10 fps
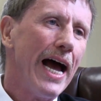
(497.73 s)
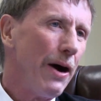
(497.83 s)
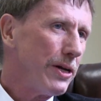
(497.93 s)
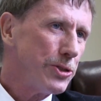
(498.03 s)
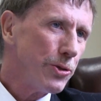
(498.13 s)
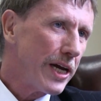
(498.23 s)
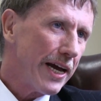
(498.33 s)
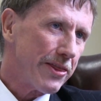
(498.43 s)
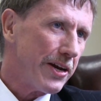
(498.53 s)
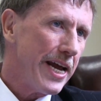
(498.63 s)
How did you
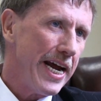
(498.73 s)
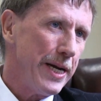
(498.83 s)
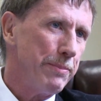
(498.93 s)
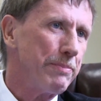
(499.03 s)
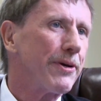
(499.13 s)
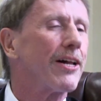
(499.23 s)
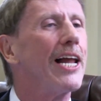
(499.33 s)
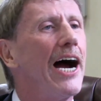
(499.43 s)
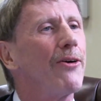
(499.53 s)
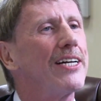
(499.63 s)
get the name
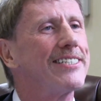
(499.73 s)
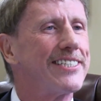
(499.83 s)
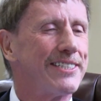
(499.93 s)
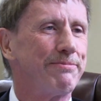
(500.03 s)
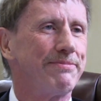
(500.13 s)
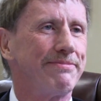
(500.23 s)
Clarence?